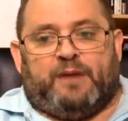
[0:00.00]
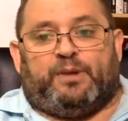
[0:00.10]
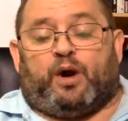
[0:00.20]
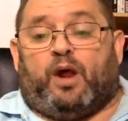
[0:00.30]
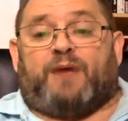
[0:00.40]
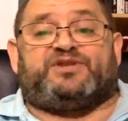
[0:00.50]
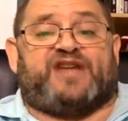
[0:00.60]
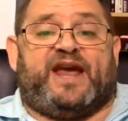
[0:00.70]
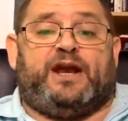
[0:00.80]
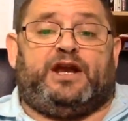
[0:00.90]
But all I'm
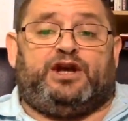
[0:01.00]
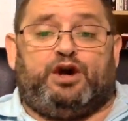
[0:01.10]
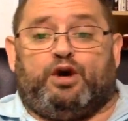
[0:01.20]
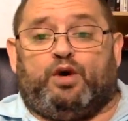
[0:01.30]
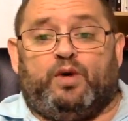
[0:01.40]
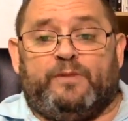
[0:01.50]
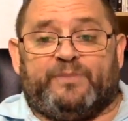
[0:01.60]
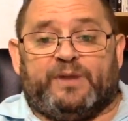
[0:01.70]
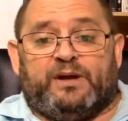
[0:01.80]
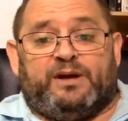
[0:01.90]
saying to you
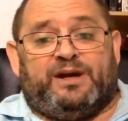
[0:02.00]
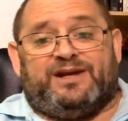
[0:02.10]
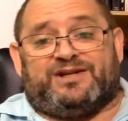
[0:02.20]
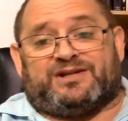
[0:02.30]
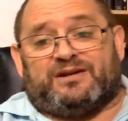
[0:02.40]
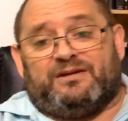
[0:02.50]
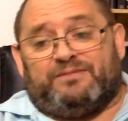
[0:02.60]
is,